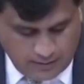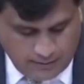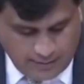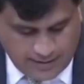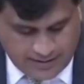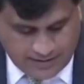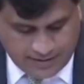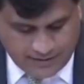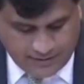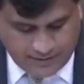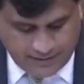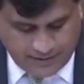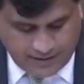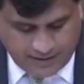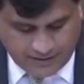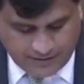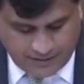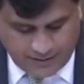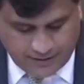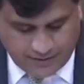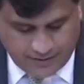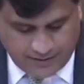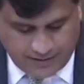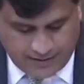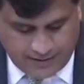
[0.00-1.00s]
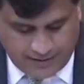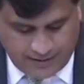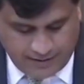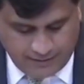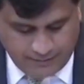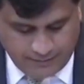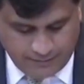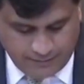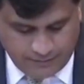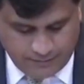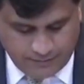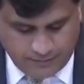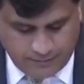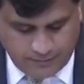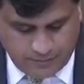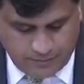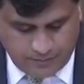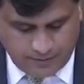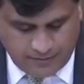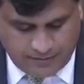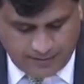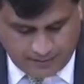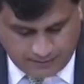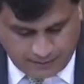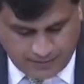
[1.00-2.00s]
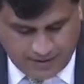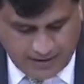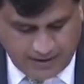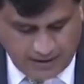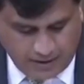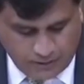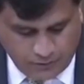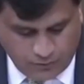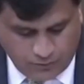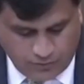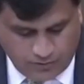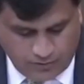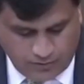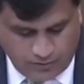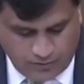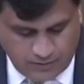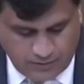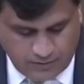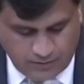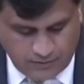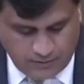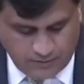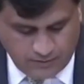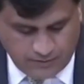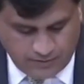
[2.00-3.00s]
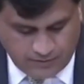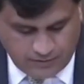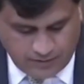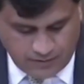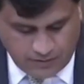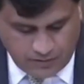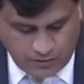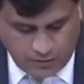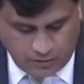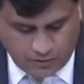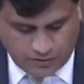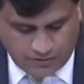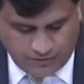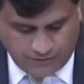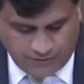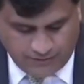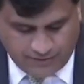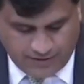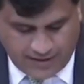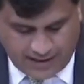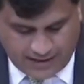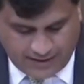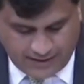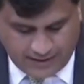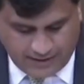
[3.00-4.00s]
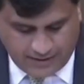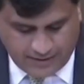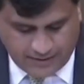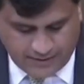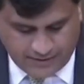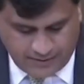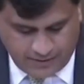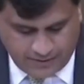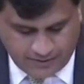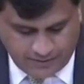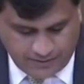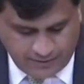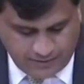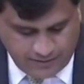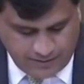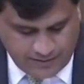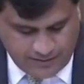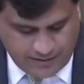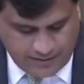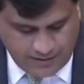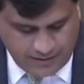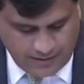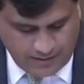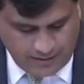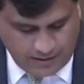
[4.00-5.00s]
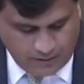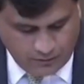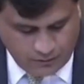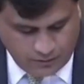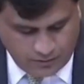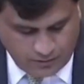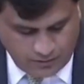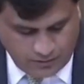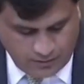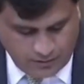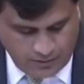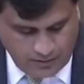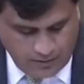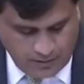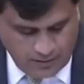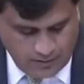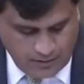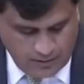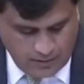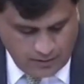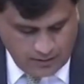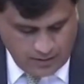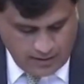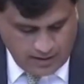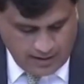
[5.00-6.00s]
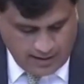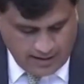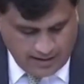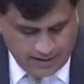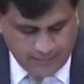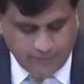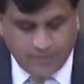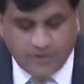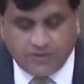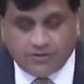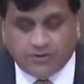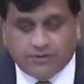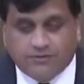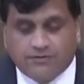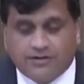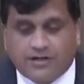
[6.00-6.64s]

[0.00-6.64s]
Barrister Asad Rahim, Deputy Counsel, Mr. Joseph Dyke, Assistant Legal Counsel, and Mr.